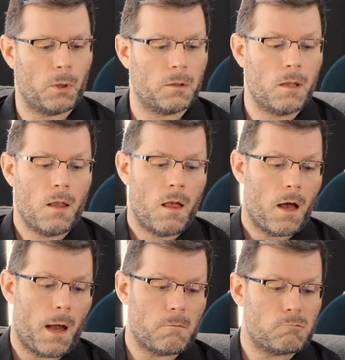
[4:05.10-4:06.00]
but
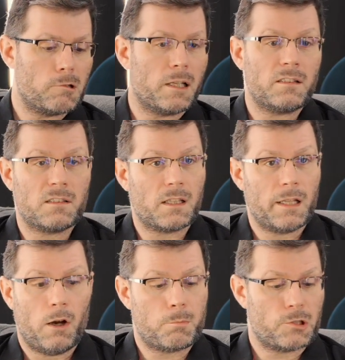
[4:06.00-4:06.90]

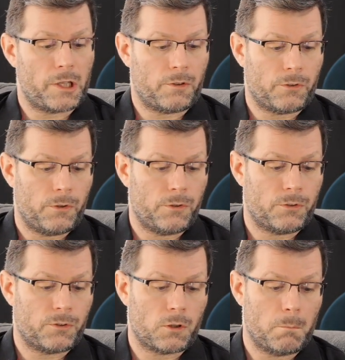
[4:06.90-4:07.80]
realistically our
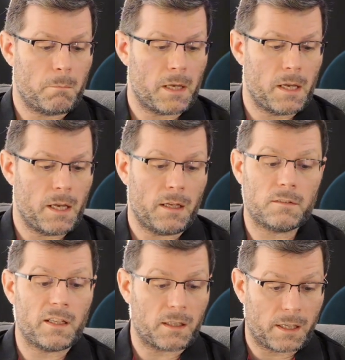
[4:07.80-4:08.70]
projectors can be in a
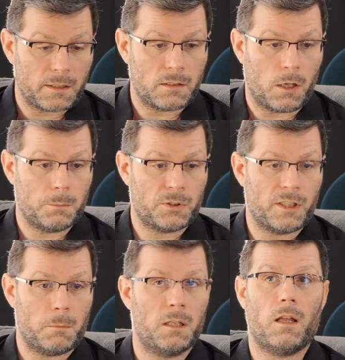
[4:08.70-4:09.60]
dedicated home
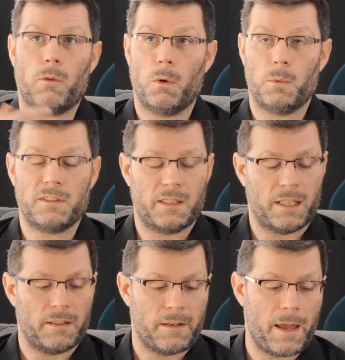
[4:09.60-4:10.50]
cinema like the one we're
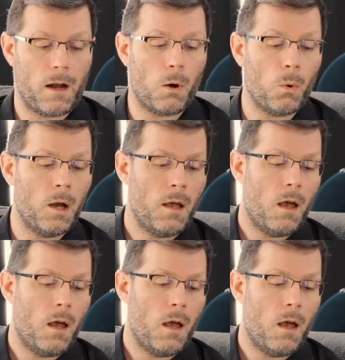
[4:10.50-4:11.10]
sitting in now,